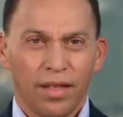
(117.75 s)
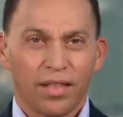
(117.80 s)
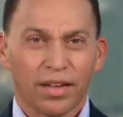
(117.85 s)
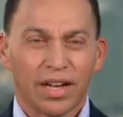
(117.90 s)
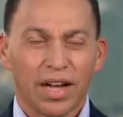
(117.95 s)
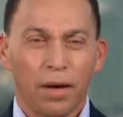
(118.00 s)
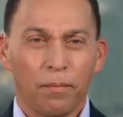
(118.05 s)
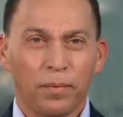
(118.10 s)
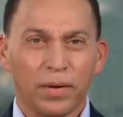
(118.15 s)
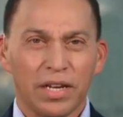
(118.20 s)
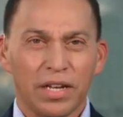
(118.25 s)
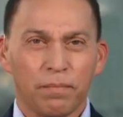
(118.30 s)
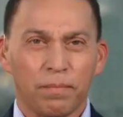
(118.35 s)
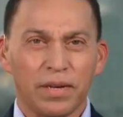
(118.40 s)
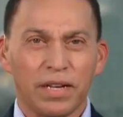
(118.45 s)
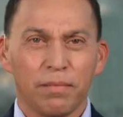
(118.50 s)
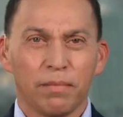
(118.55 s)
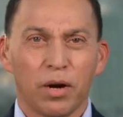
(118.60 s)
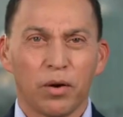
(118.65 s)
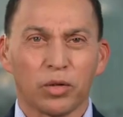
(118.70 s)
The company
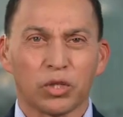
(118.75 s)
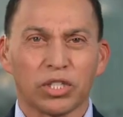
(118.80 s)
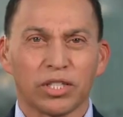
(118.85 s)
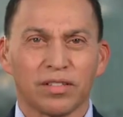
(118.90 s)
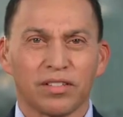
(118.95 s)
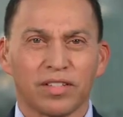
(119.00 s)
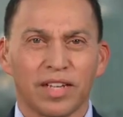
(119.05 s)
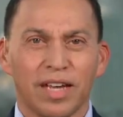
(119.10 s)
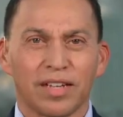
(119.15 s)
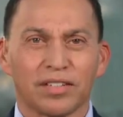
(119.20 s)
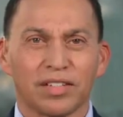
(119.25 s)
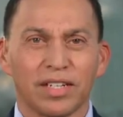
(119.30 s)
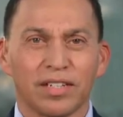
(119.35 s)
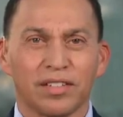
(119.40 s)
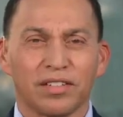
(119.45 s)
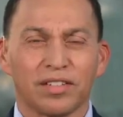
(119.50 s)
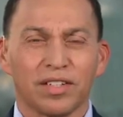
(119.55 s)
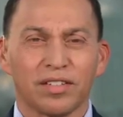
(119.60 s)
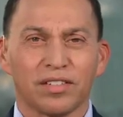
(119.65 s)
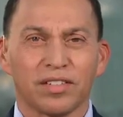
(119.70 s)
B Motion says
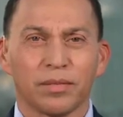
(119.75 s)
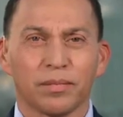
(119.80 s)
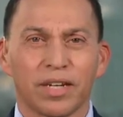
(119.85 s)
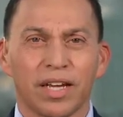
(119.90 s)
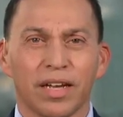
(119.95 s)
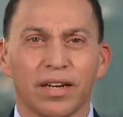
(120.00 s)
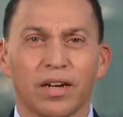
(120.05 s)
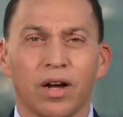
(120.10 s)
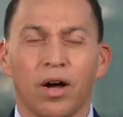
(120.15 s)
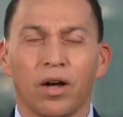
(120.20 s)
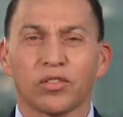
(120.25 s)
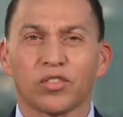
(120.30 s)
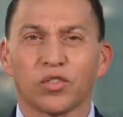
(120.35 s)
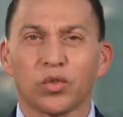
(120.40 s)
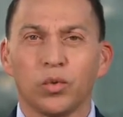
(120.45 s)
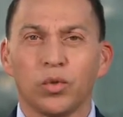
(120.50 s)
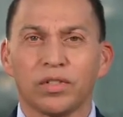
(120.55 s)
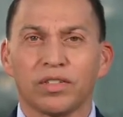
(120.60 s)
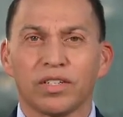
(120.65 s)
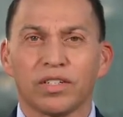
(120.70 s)
its system can cost
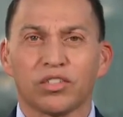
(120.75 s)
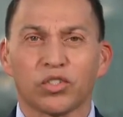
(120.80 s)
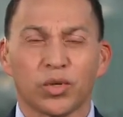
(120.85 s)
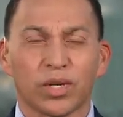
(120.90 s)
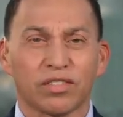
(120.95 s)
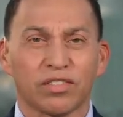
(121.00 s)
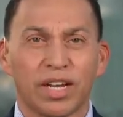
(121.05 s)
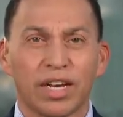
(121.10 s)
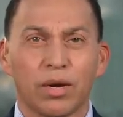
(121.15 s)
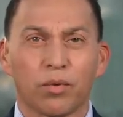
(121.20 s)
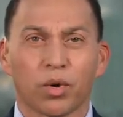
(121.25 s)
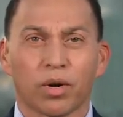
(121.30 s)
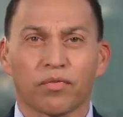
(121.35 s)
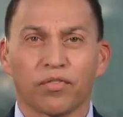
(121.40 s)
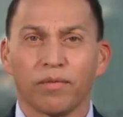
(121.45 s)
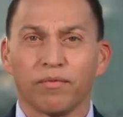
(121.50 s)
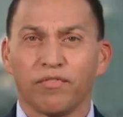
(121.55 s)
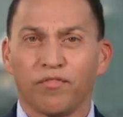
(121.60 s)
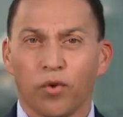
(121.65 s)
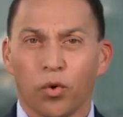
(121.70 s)
school districts anywhere
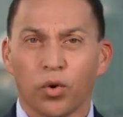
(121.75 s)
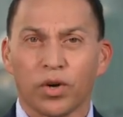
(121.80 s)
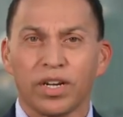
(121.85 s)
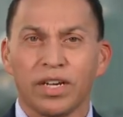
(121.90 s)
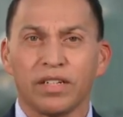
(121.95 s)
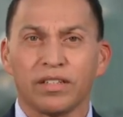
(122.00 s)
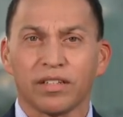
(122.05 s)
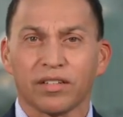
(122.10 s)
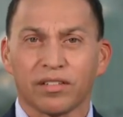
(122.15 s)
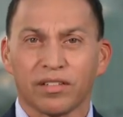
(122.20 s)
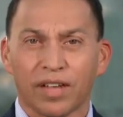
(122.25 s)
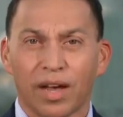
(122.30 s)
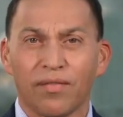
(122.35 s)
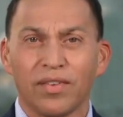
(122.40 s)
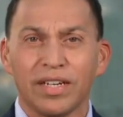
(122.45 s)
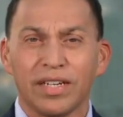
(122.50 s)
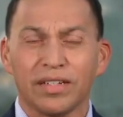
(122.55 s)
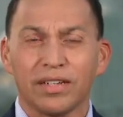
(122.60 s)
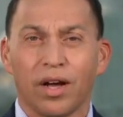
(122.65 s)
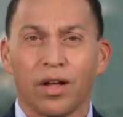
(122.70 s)
from forty to
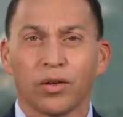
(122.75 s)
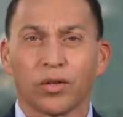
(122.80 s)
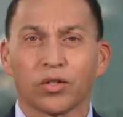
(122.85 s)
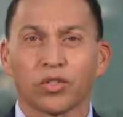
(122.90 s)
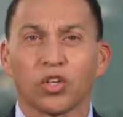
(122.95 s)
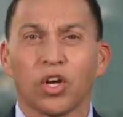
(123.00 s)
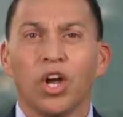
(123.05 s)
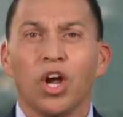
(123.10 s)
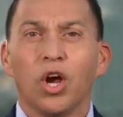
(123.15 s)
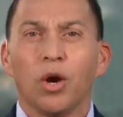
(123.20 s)
seventy dollars